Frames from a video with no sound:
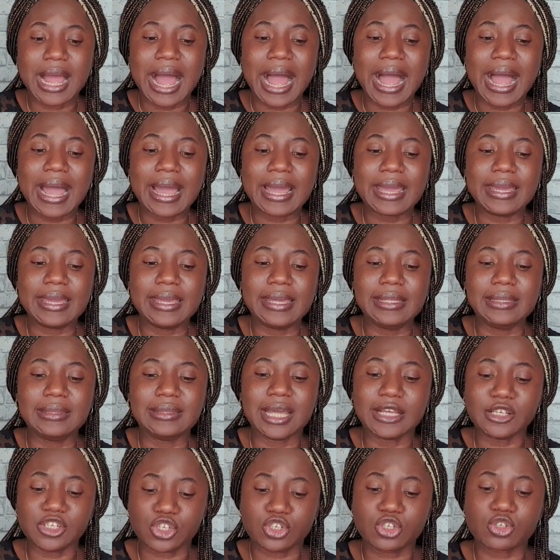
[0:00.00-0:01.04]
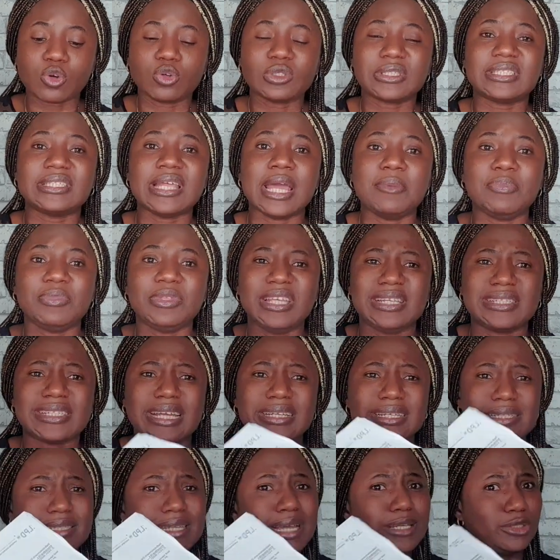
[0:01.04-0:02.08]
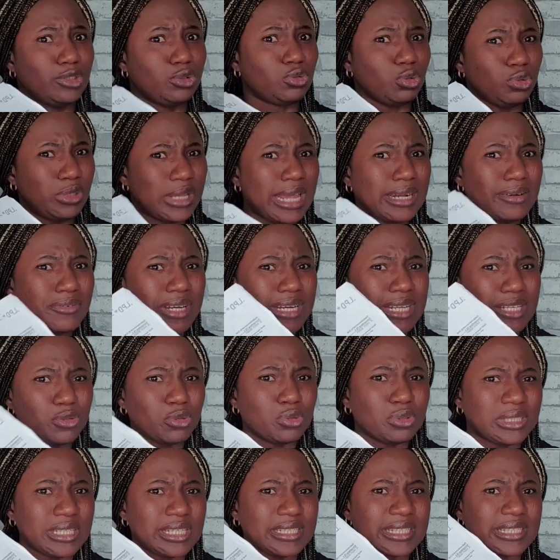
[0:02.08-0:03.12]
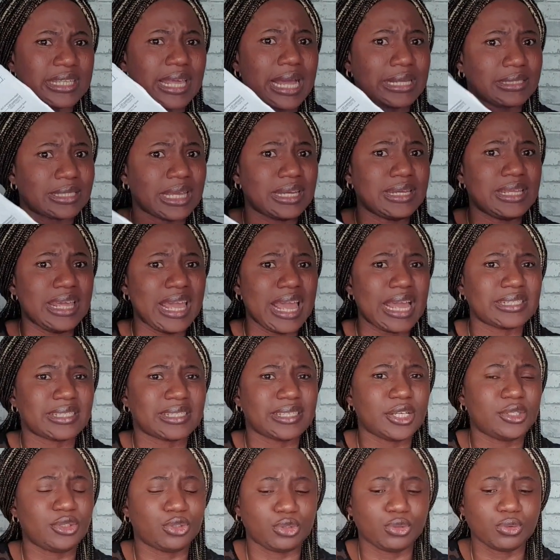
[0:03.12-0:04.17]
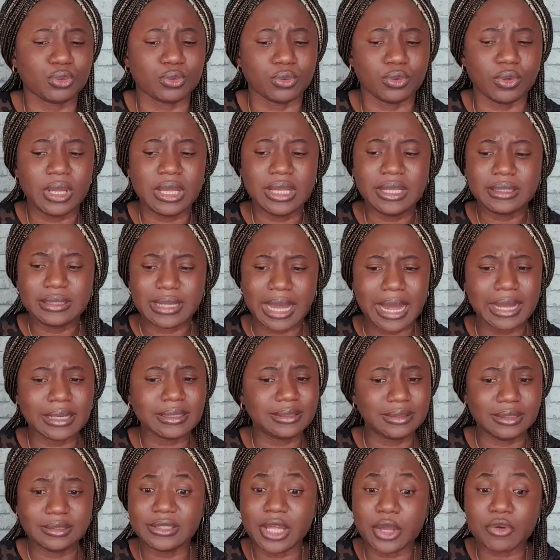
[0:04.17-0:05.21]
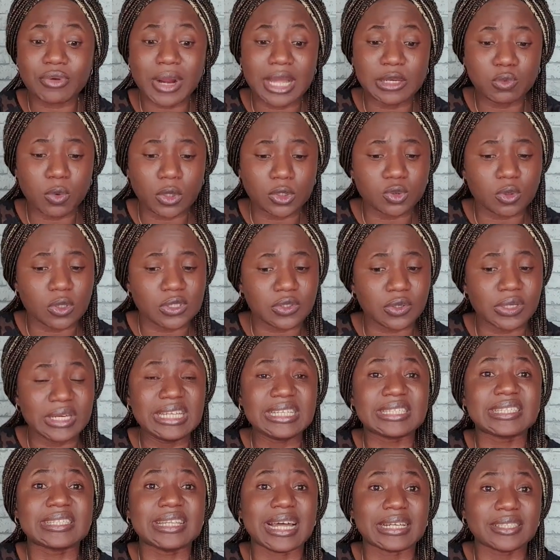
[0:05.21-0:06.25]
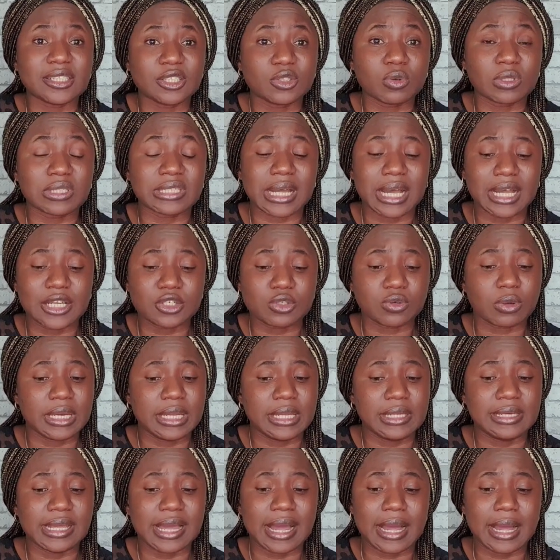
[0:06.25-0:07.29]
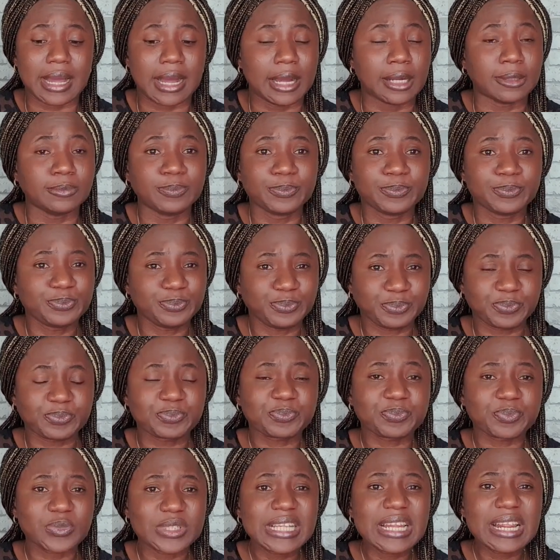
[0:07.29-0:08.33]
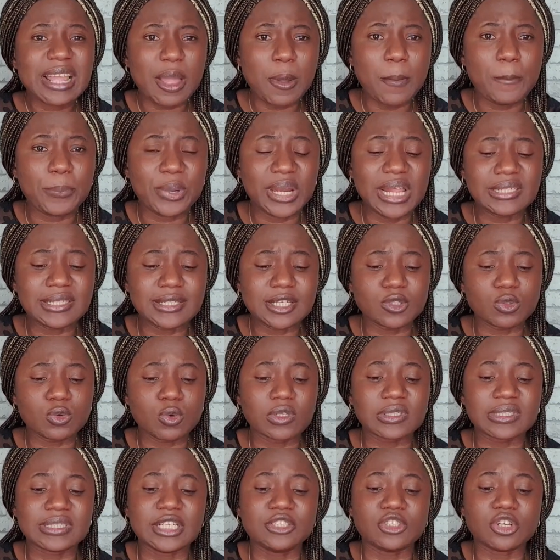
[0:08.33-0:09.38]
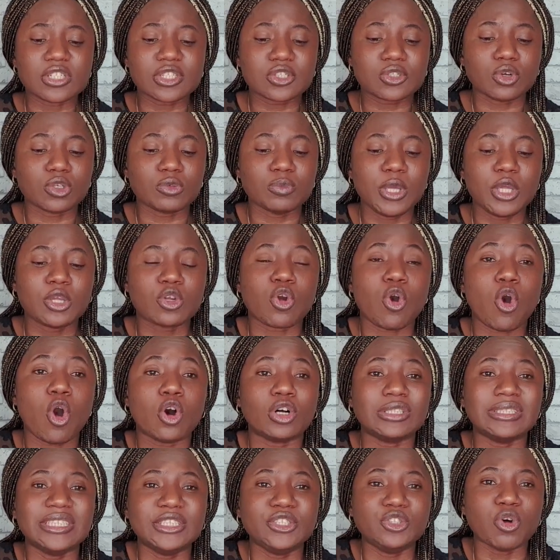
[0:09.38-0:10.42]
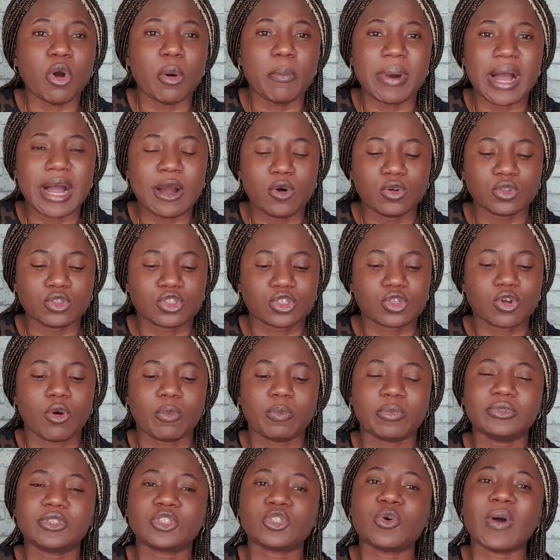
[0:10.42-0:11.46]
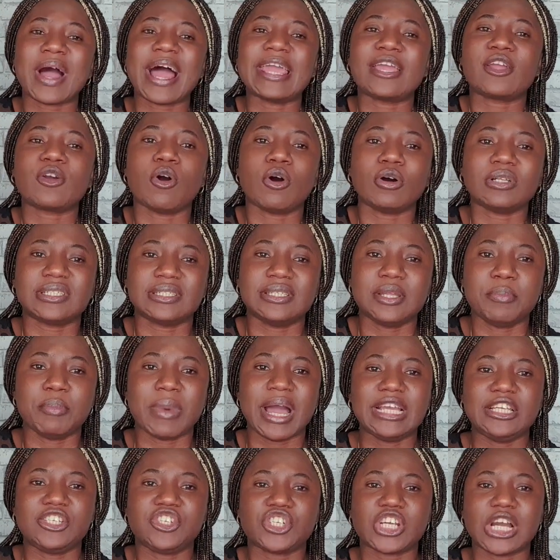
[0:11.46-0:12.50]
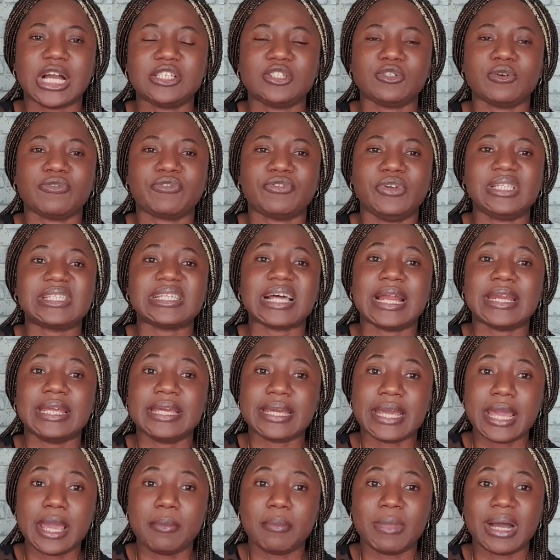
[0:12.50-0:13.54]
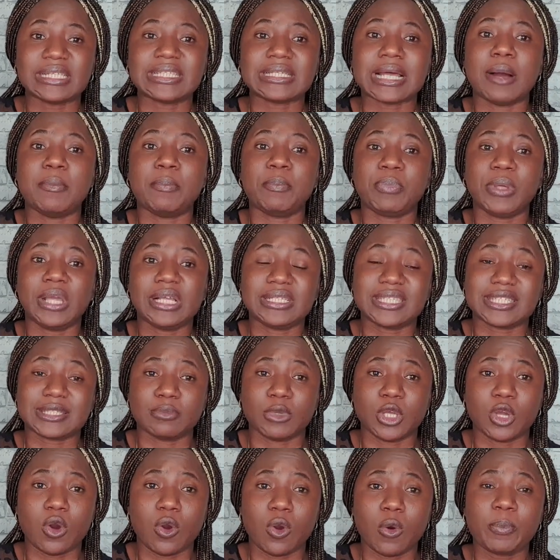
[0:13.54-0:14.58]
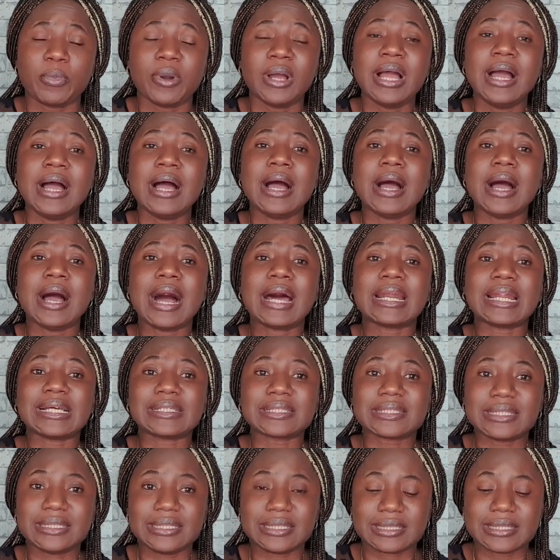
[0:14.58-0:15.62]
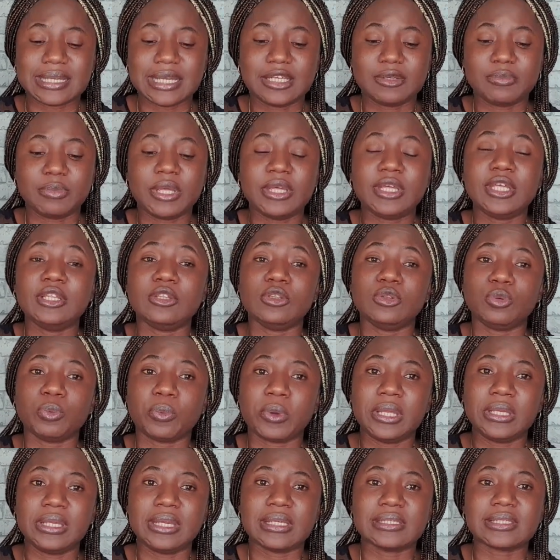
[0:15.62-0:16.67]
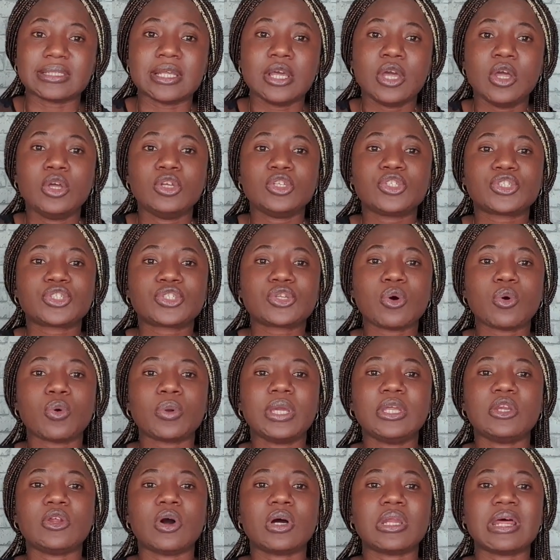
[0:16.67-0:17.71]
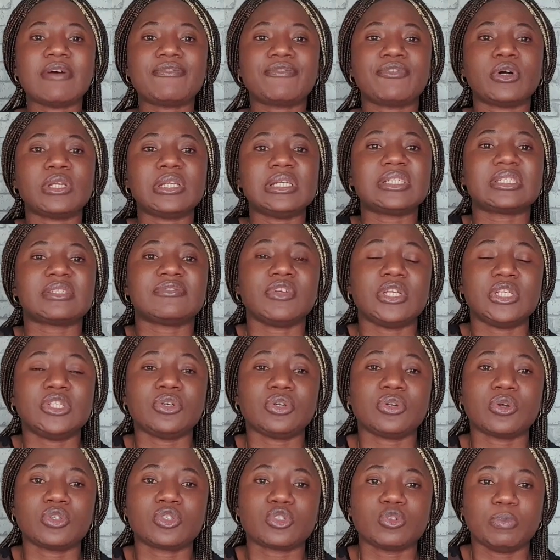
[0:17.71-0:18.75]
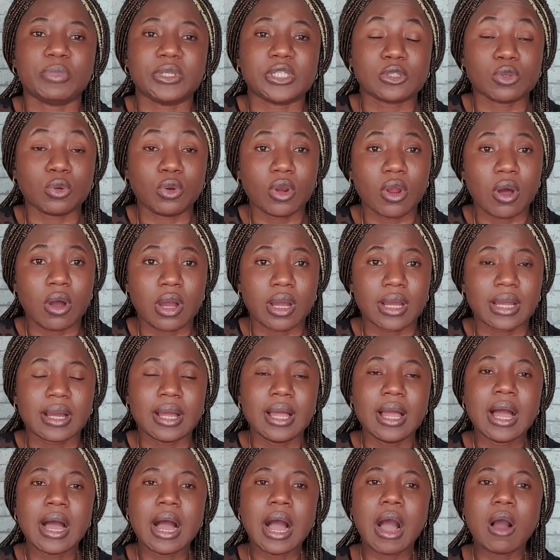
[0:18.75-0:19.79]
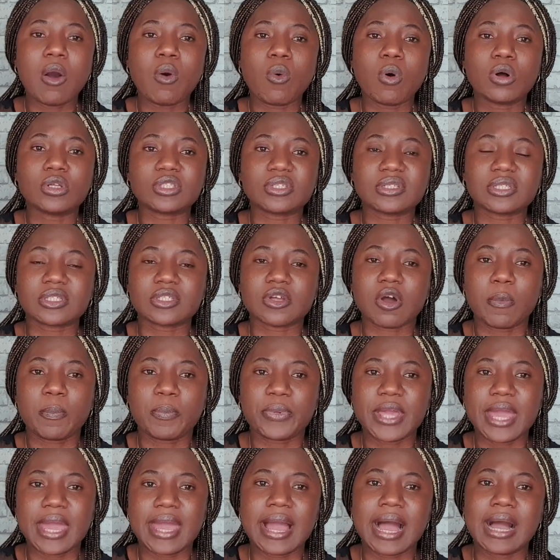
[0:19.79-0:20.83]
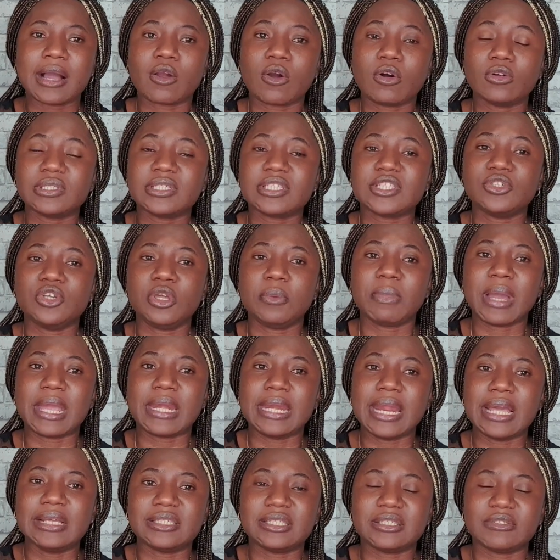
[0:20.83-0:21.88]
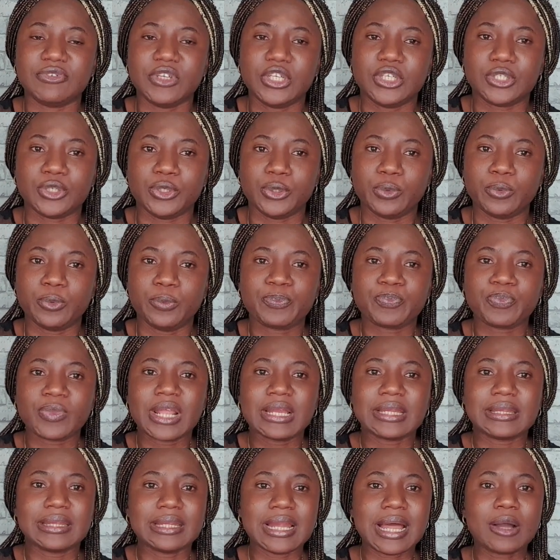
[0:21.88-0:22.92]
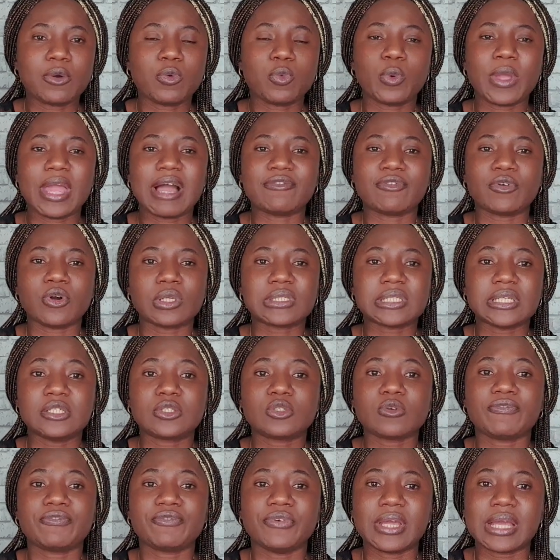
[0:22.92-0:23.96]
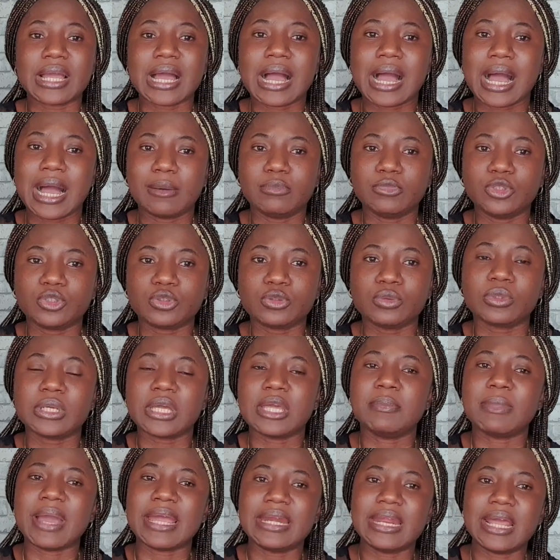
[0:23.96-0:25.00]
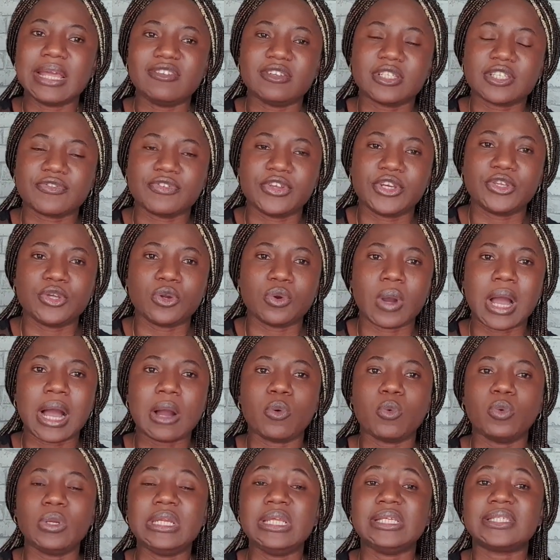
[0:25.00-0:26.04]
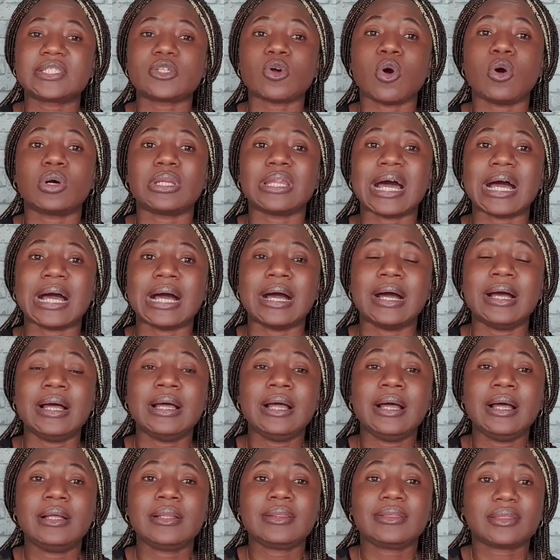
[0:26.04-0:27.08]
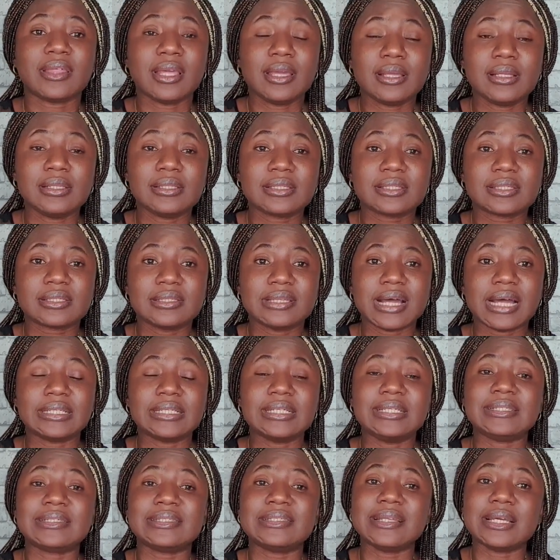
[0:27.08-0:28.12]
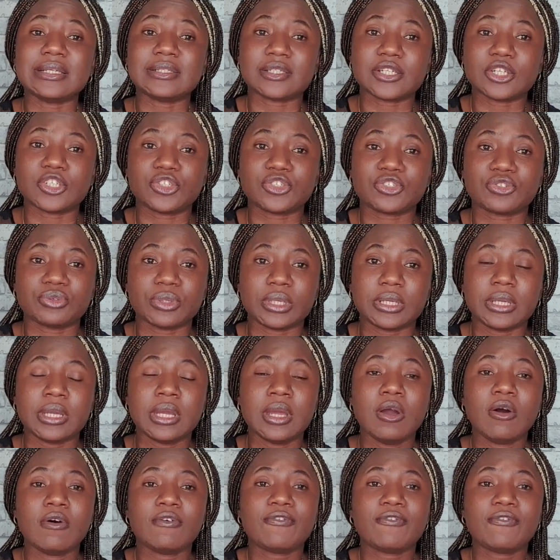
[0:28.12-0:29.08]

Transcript: I then showed them this and they said, do they really do this here? I said, yes, they do. And they read what was on it, that it was actually their place it was. They just told me, call the number on top. So I called the man in charge of it and he came out and picked me up and assisted me in doing this. So in order for this video not to be too long, I want to stop here and continue in my next video. Now we have gotten to Fingerabdruck. In my next video, I will list other things that is necessary